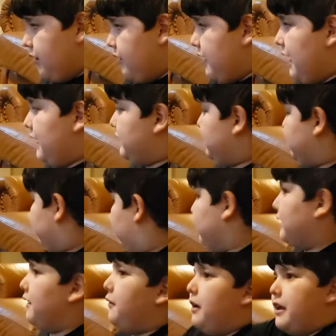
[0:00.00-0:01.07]
Yes,
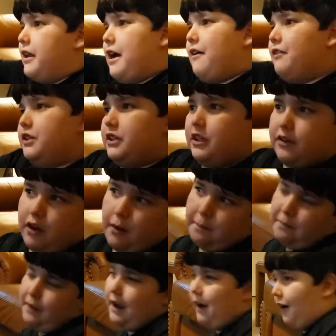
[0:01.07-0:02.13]
like the one that was
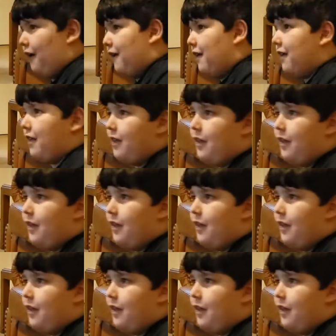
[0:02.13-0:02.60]
up there.